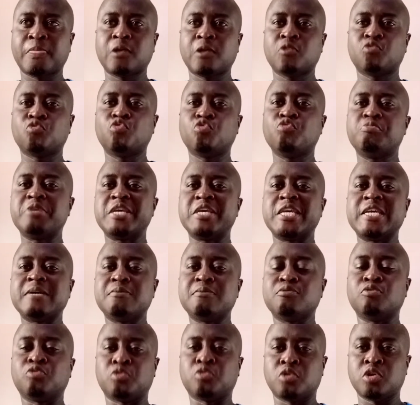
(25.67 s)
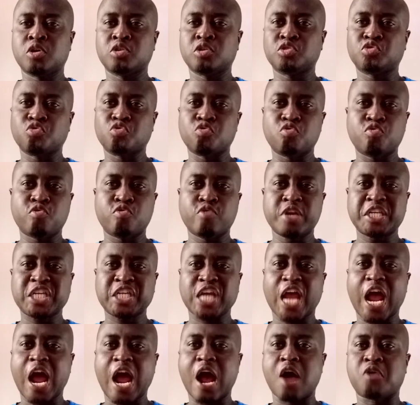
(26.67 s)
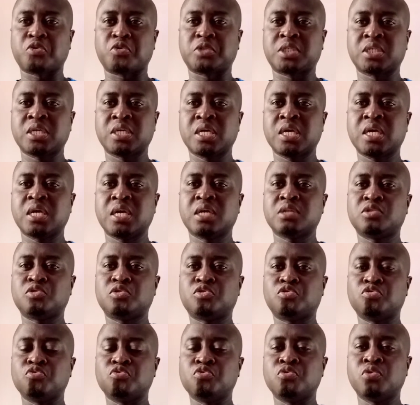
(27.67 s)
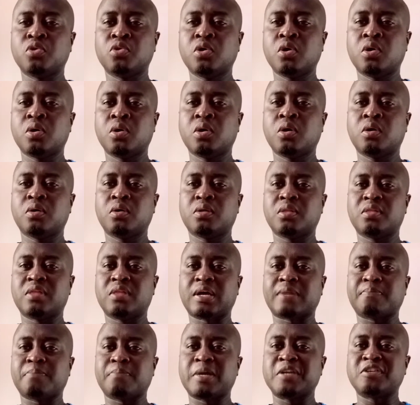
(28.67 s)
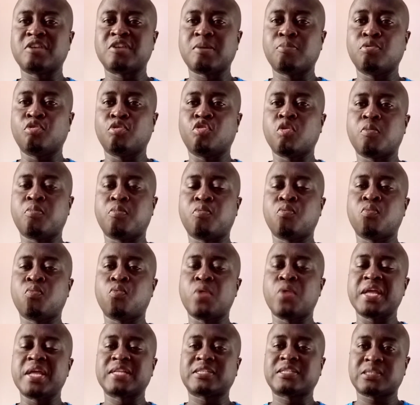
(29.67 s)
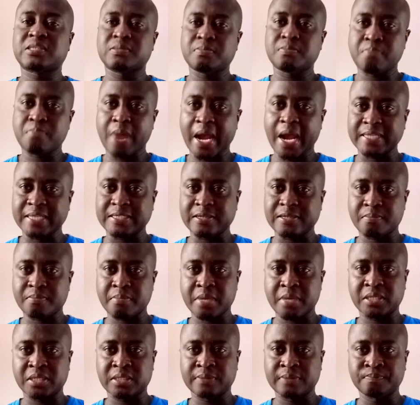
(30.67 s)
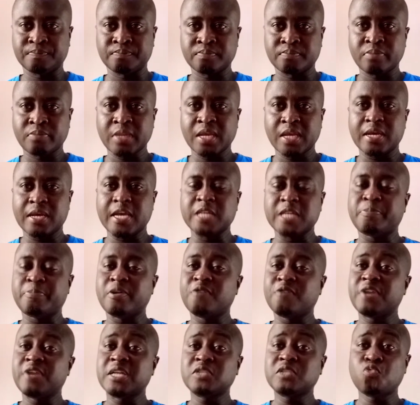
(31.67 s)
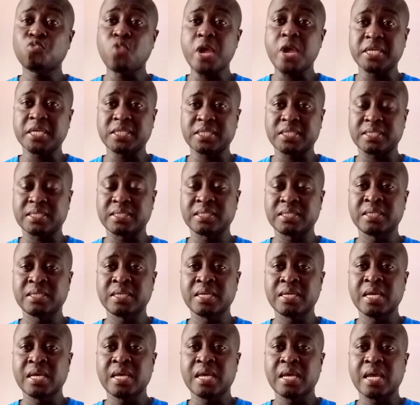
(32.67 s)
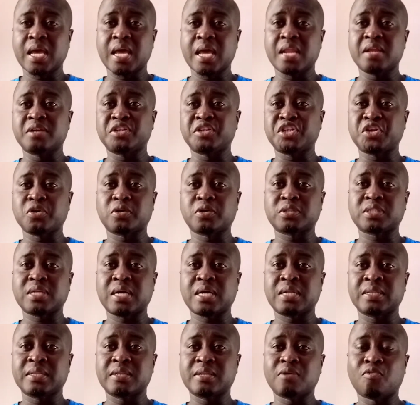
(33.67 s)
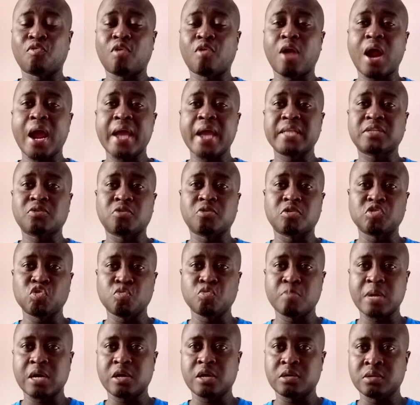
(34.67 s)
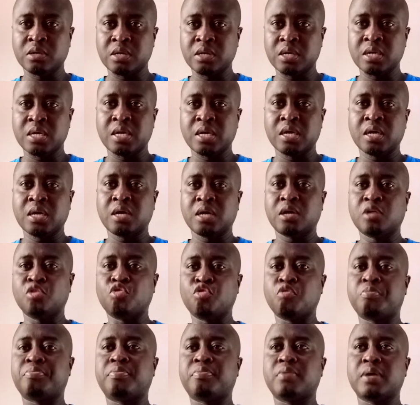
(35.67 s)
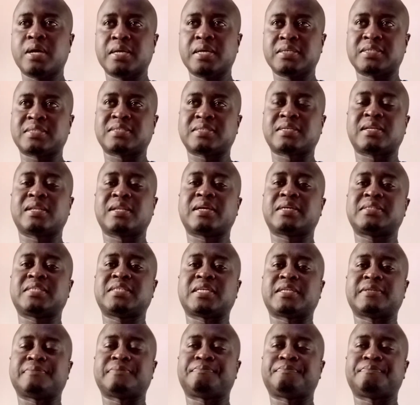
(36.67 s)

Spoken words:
will be able to reach out to that manageable group with its marketing mix. It prevents waste and ensures that the right consumer group is selected.